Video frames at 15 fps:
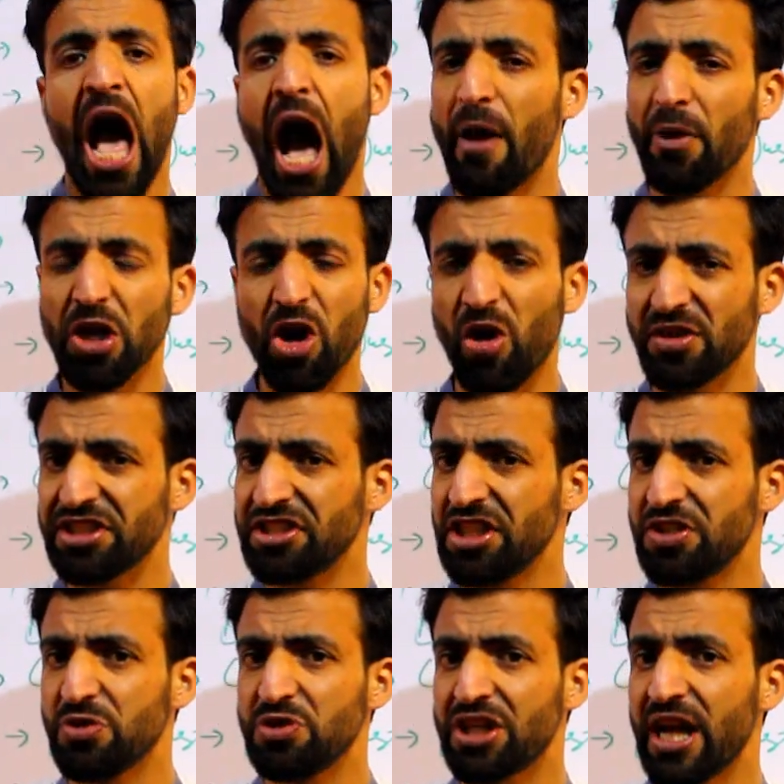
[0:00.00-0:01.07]
Our
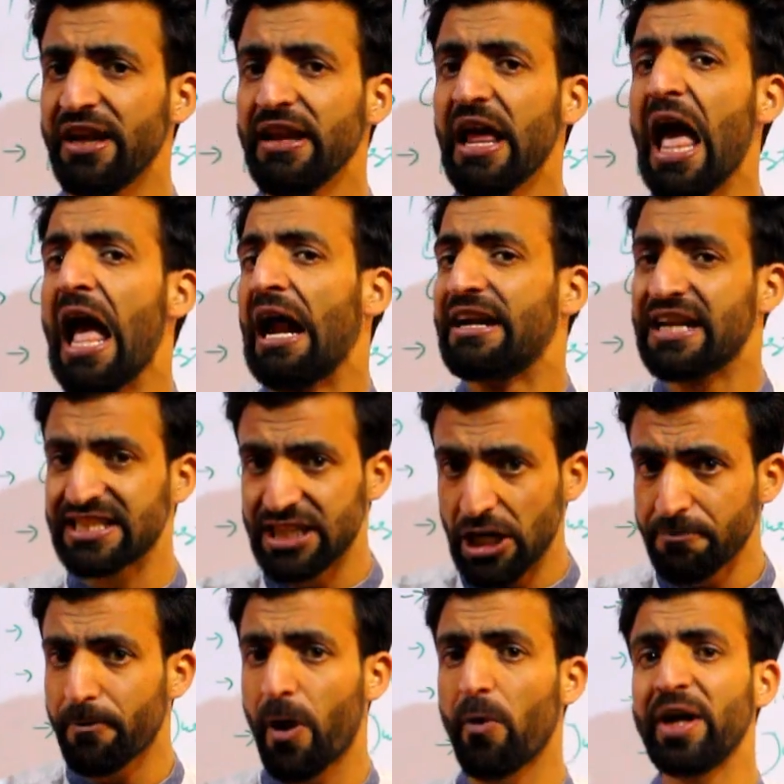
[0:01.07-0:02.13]
constitution does
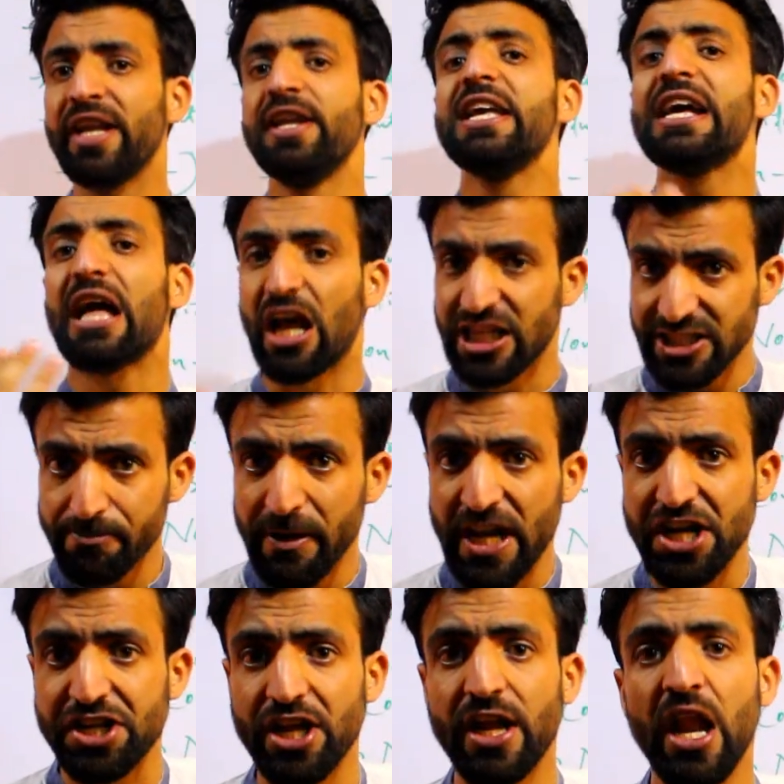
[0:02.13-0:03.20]
not provide any
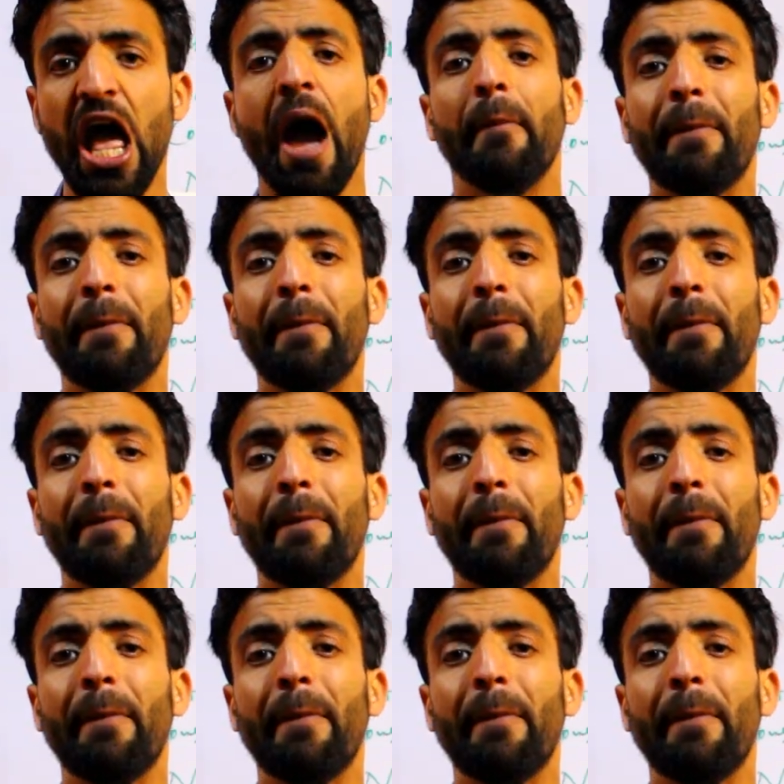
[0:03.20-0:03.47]
classification,